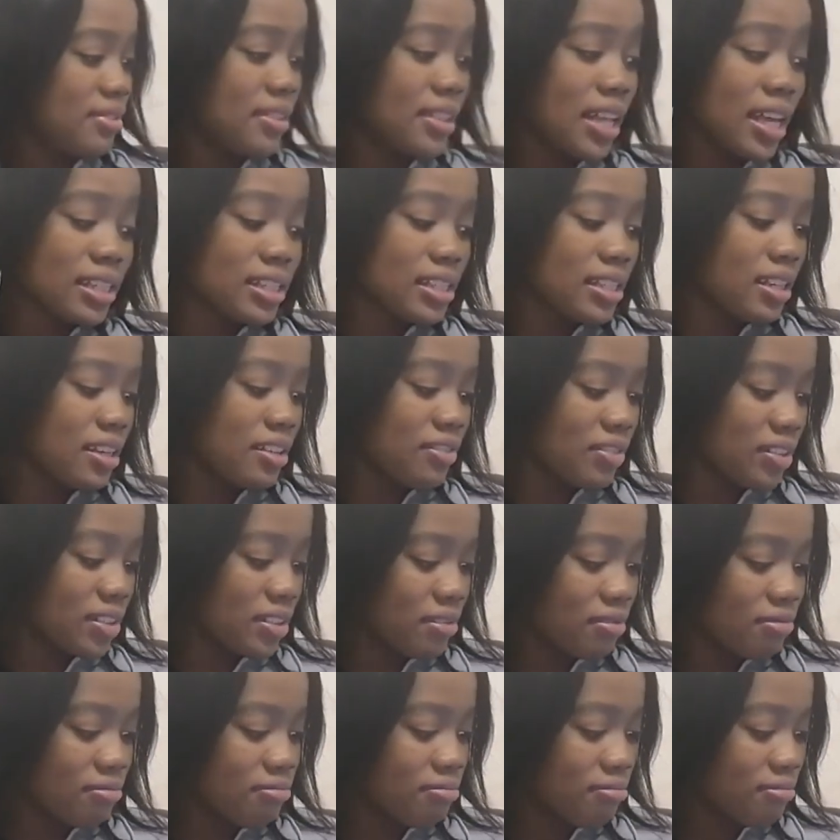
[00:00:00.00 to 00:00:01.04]
That's
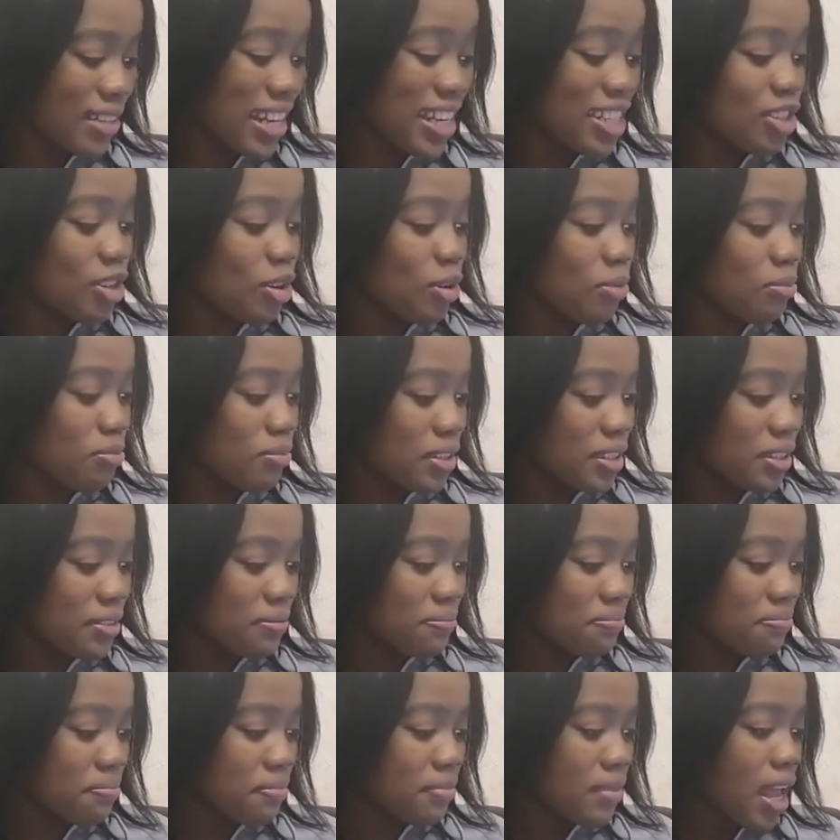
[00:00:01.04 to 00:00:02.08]
David. That's not me.